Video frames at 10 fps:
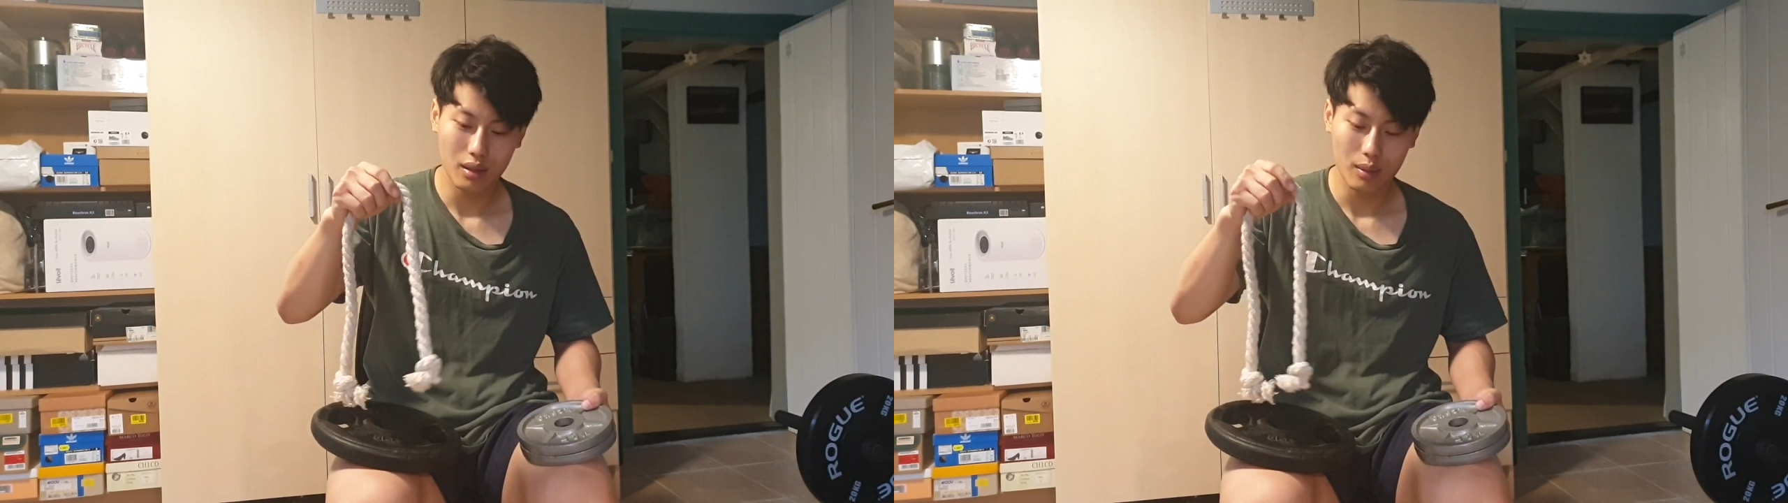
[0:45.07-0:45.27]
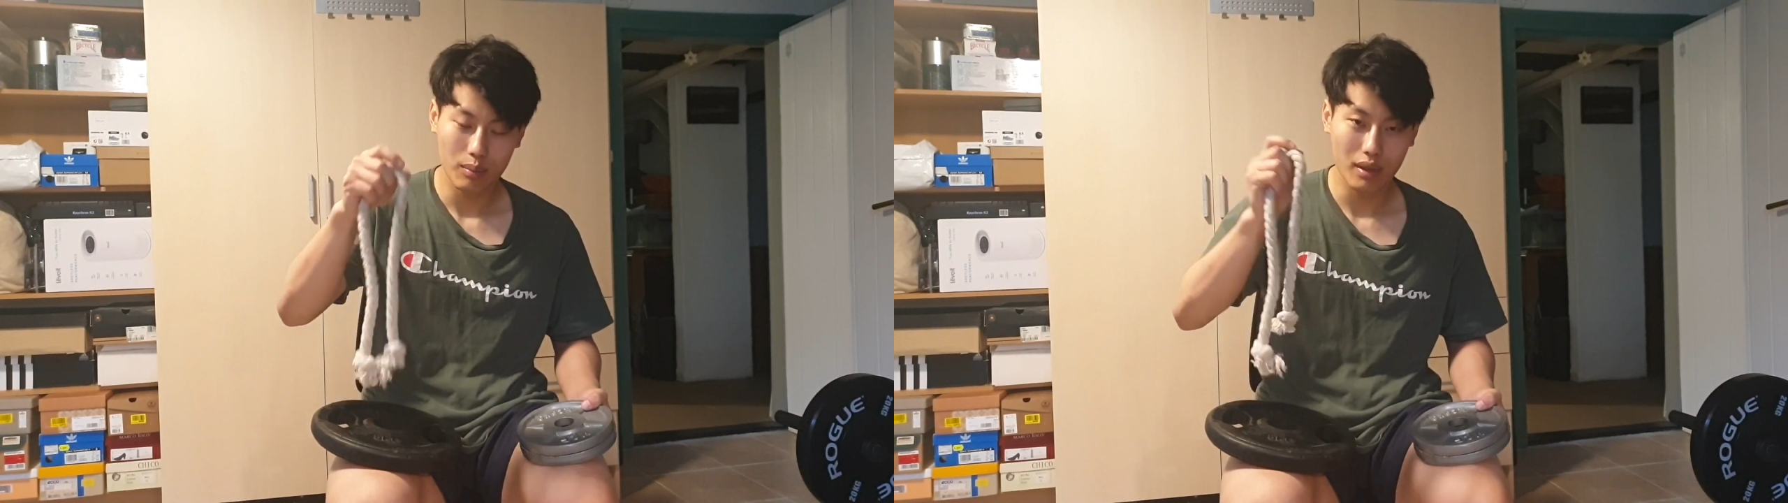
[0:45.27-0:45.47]

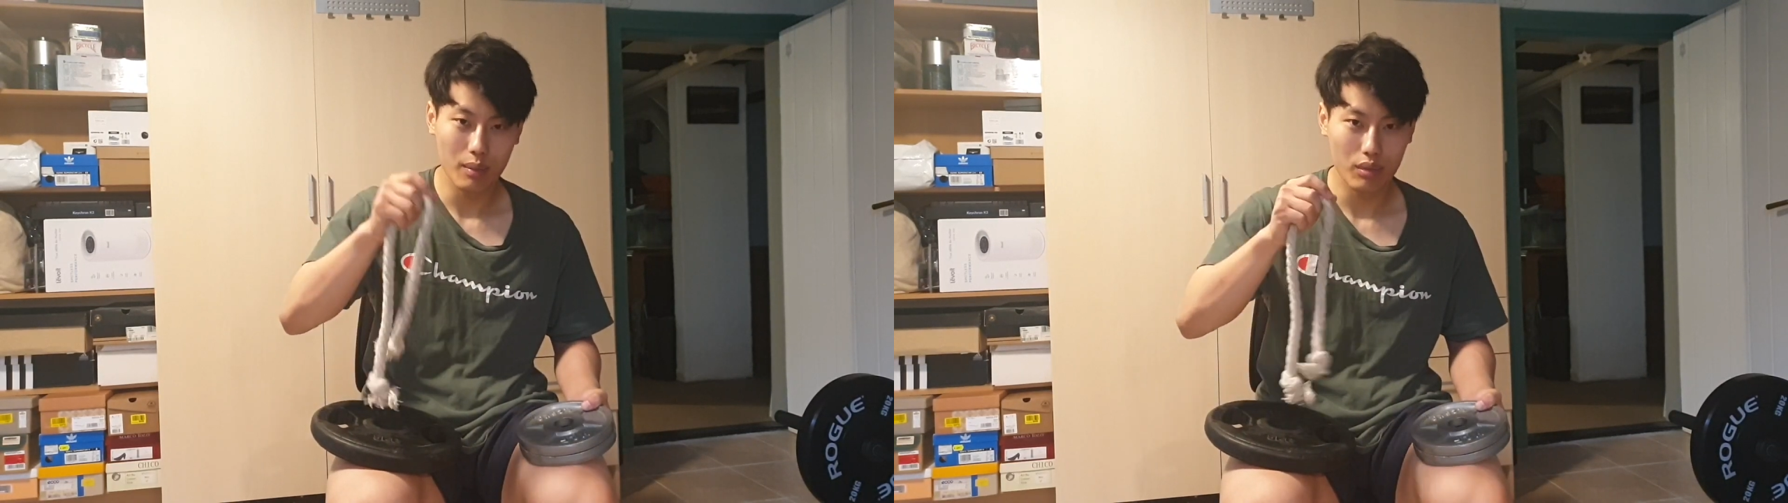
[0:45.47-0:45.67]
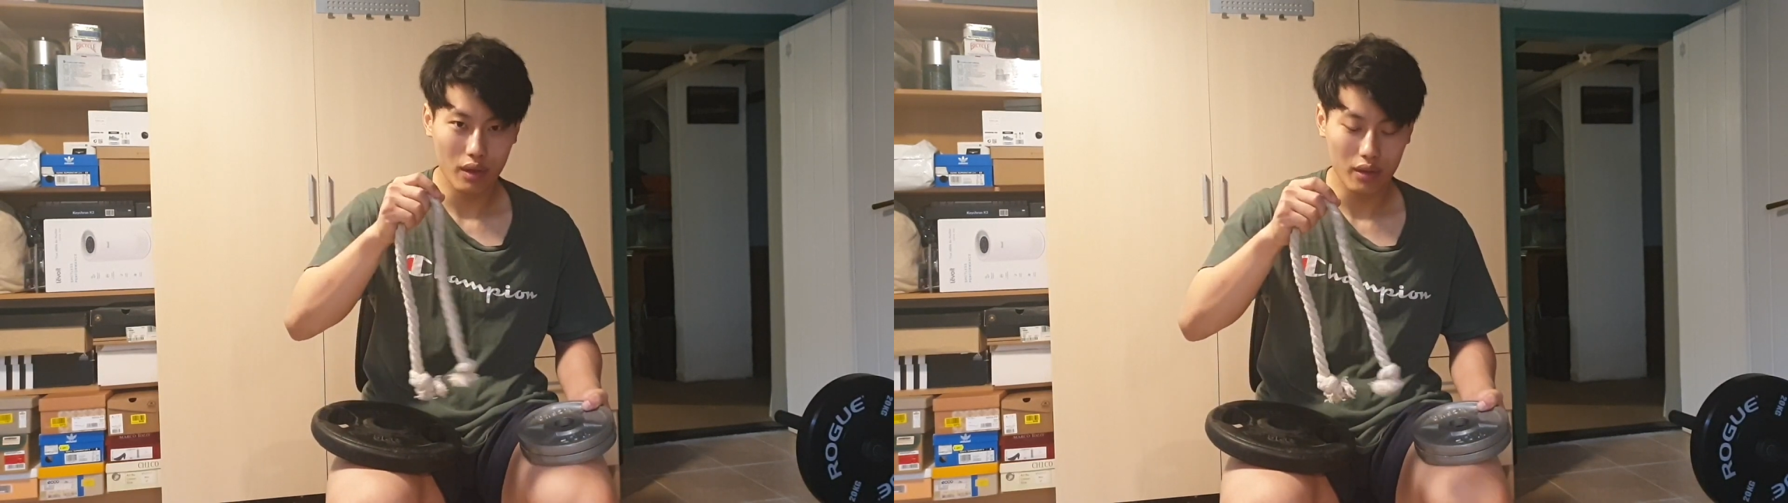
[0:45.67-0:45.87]
my
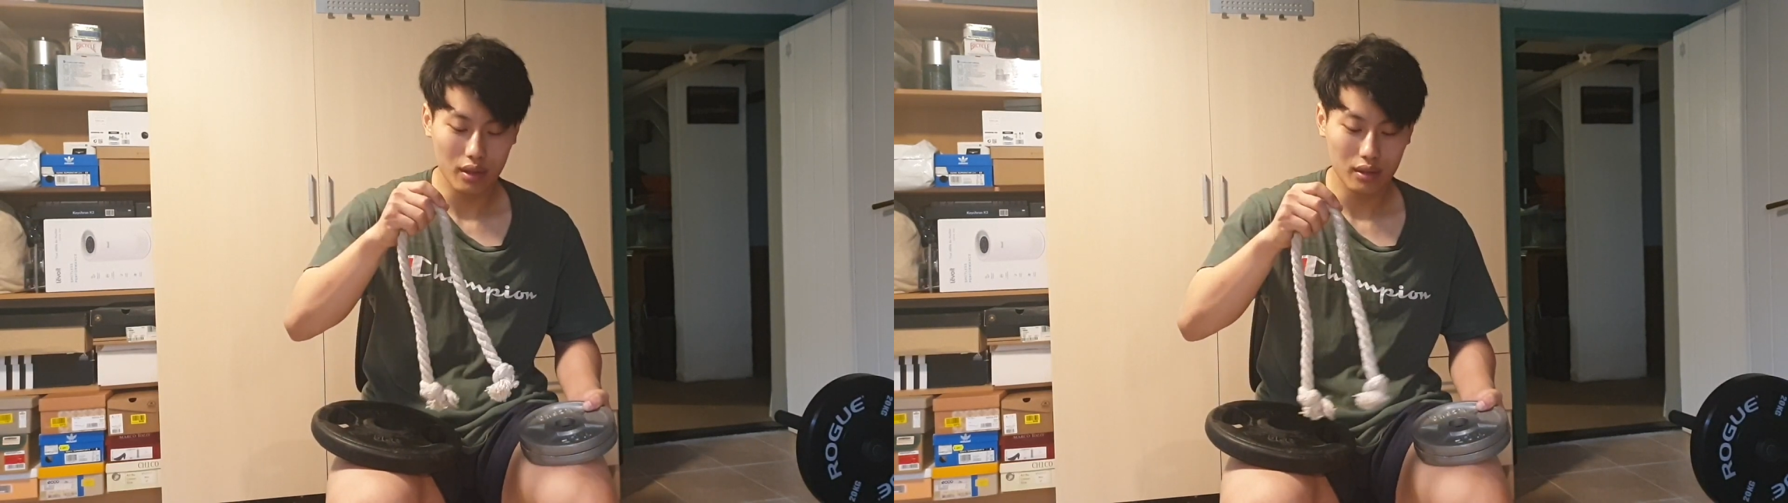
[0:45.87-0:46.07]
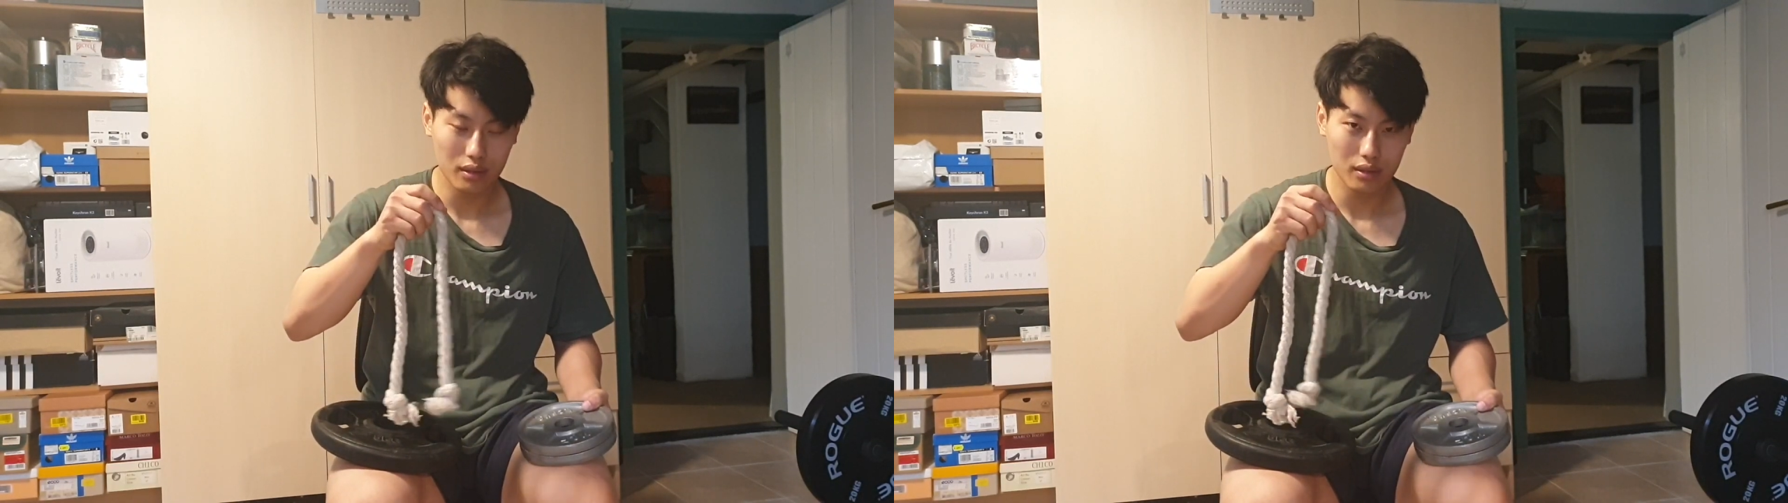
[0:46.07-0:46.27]
brother,